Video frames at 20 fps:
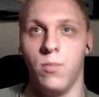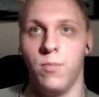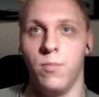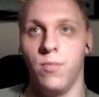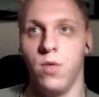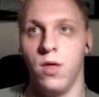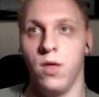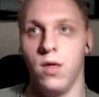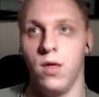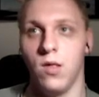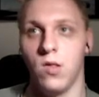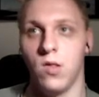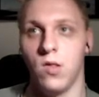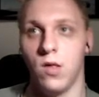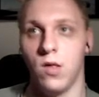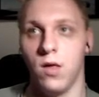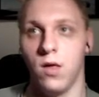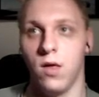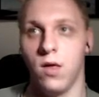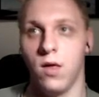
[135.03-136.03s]
is,
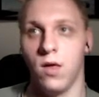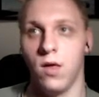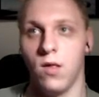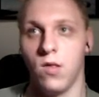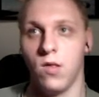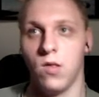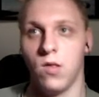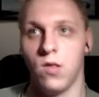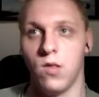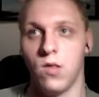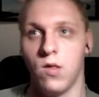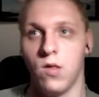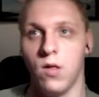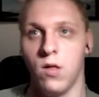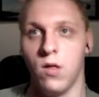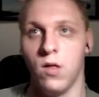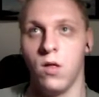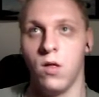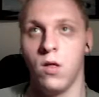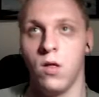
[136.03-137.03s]
I guess,
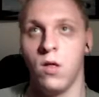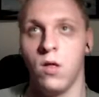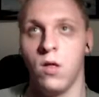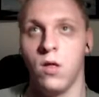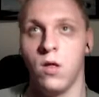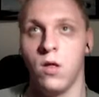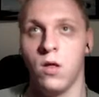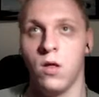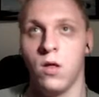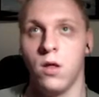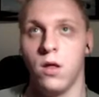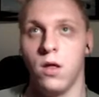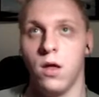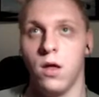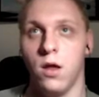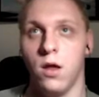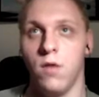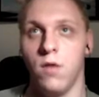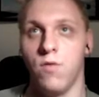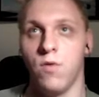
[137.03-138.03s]
a
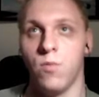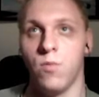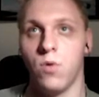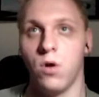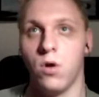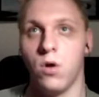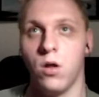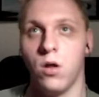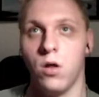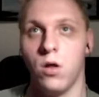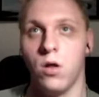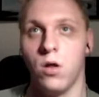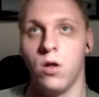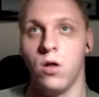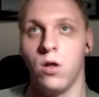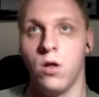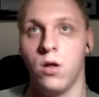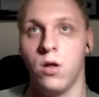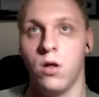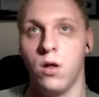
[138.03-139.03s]
different one.
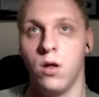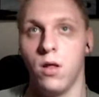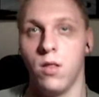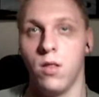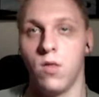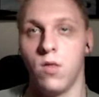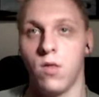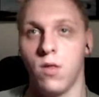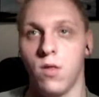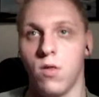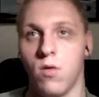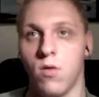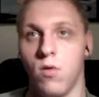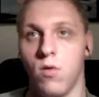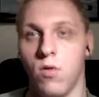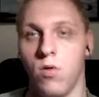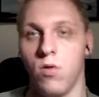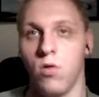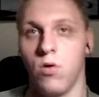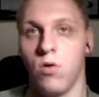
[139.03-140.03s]
It's not going
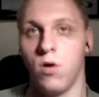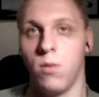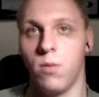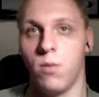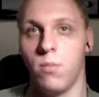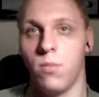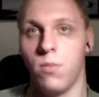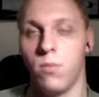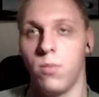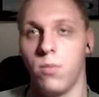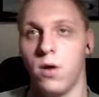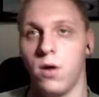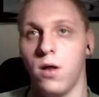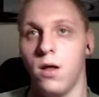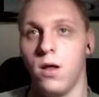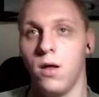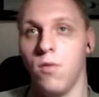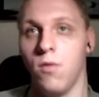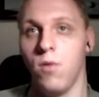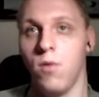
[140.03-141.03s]
to show up, but
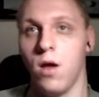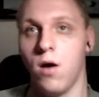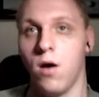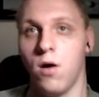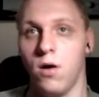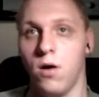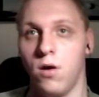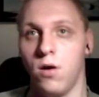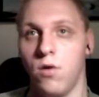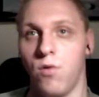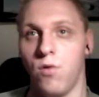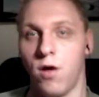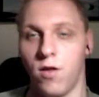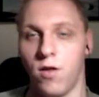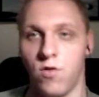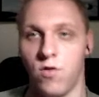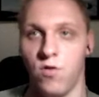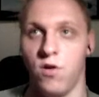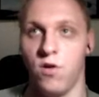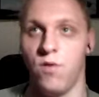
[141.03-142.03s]
we are in the
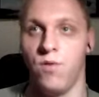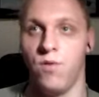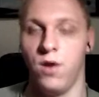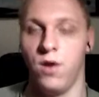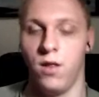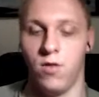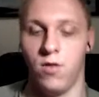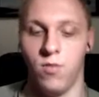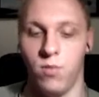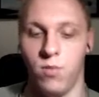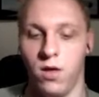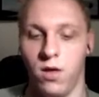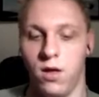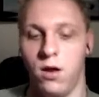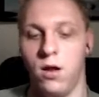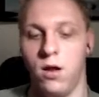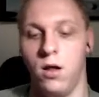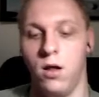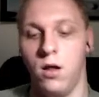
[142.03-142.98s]
directory that we need to be in.